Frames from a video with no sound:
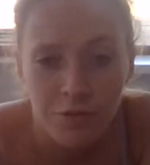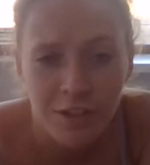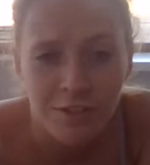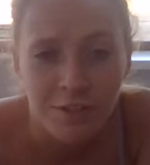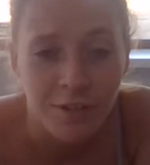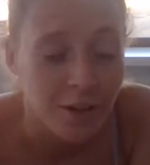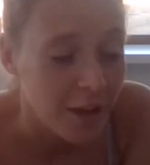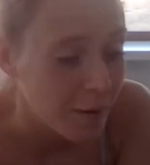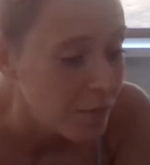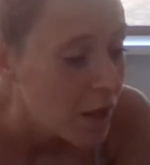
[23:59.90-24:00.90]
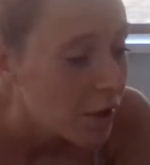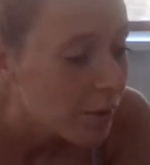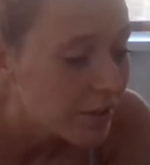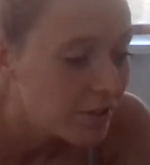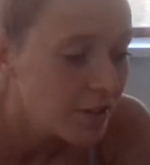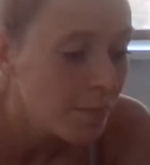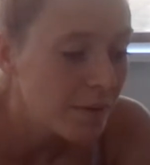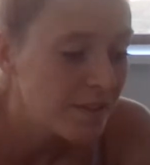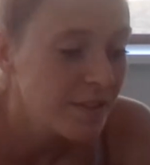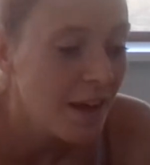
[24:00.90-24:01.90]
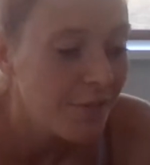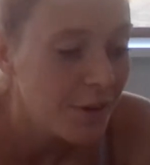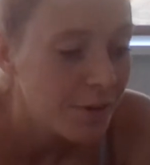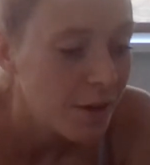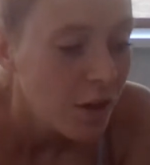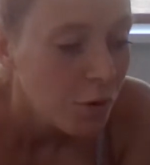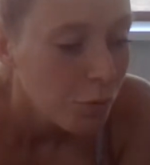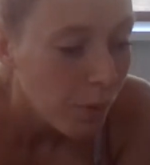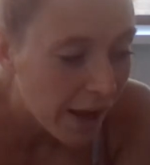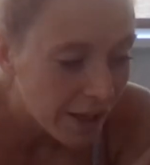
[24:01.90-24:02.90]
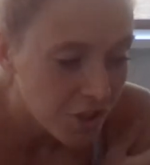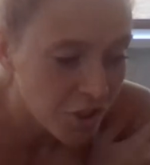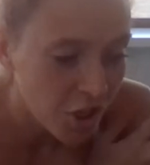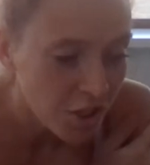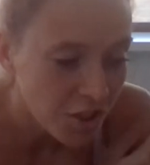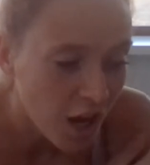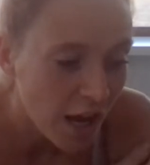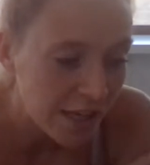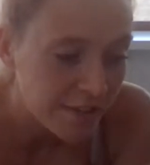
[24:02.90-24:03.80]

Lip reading: No reason. Okay. Question number 7. Where should